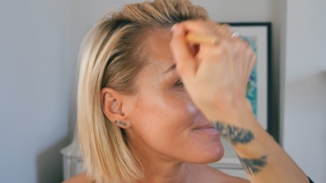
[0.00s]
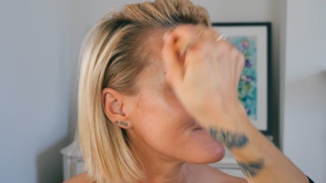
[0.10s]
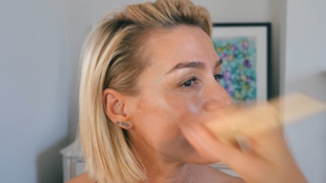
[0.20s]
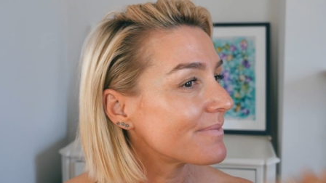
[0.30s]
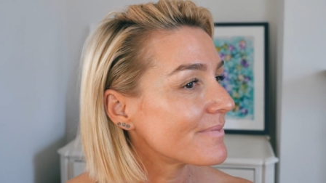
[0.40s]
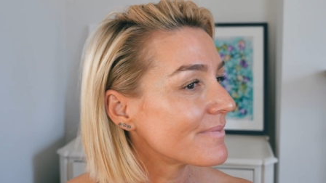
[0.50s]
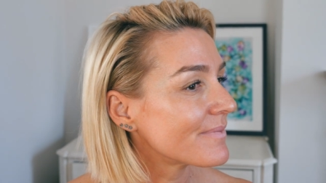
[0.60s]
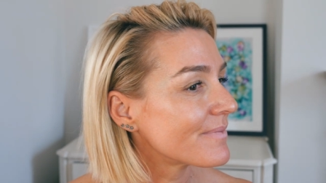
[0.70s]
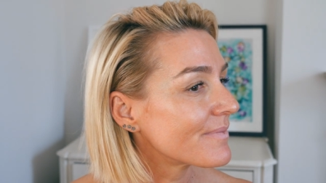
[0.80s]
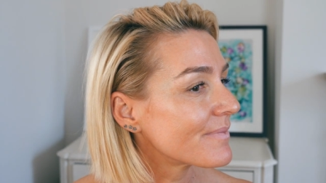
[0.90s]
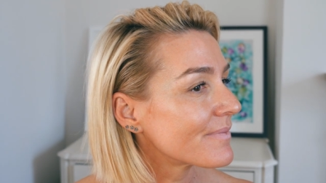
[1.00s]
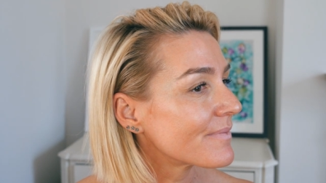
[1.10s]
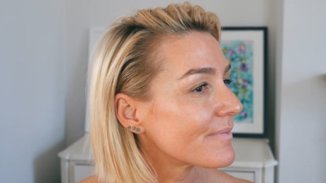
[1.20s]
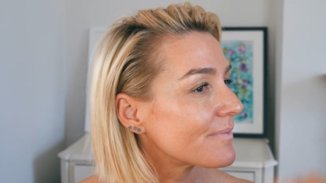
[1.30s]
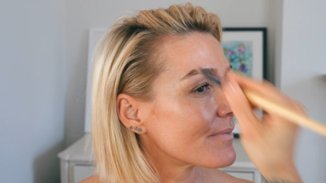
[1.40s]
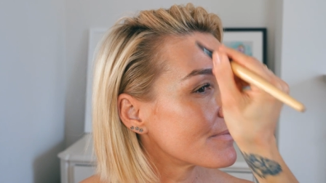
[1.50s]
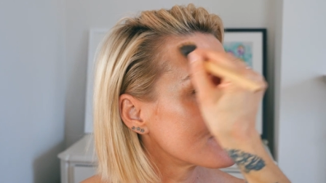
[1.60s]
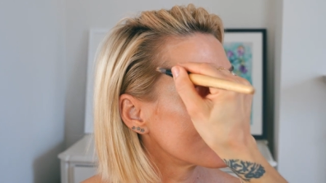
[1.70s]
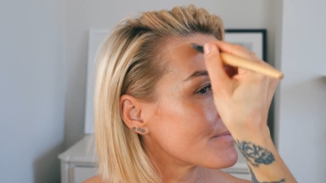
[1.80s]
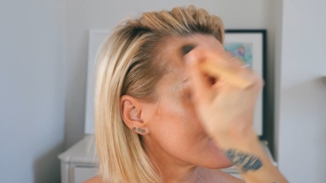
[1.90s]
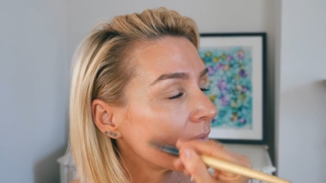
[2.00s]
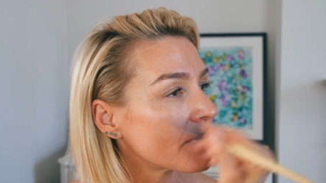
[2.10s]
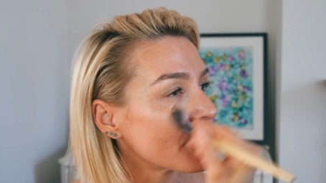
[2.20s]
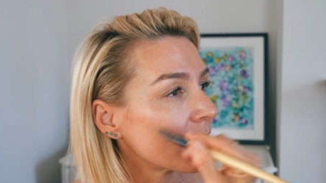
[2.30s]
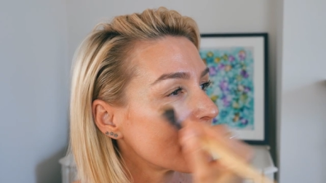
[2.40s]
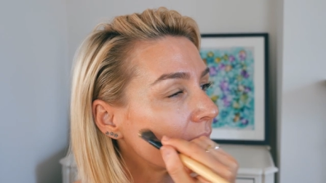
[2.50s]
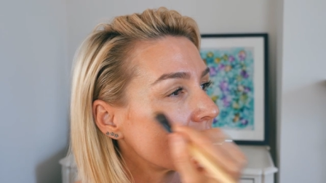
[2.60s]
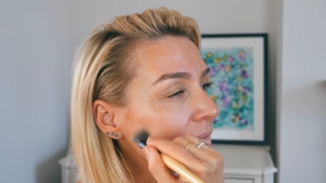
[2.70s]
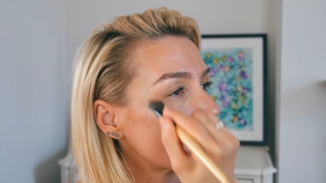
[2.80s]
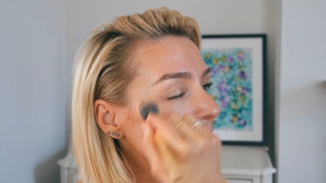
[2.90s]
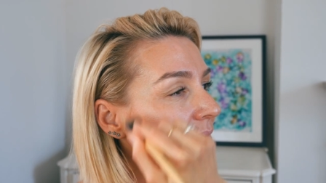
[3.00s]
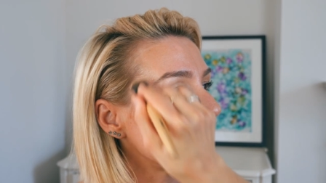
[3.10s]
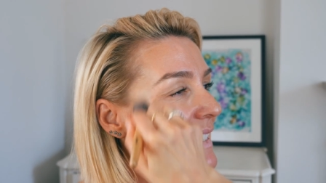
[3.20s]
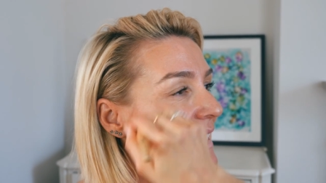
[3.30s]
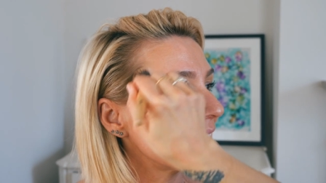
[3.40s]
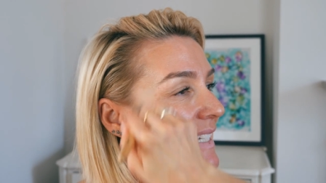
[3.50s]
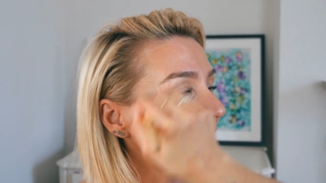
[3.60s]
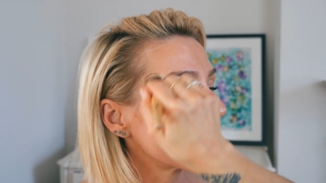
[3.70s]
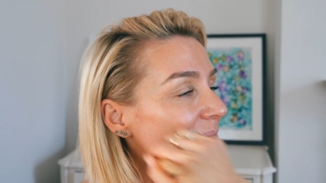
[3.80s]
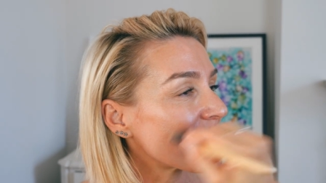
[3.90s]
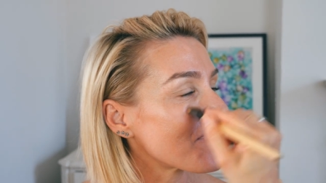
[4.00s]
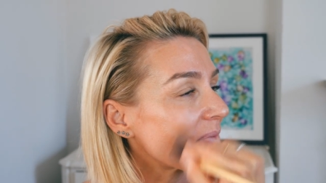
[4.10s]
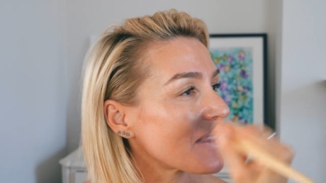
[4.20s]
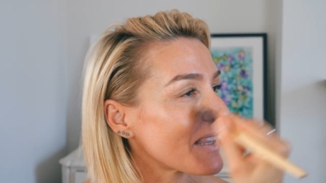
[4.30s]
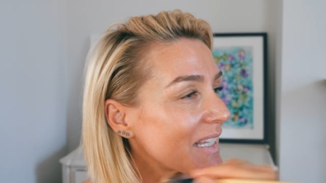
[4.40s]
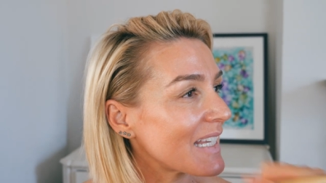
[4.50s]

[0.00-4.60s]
Mm. It's not a cover up. It won't conceal, but it will enhance.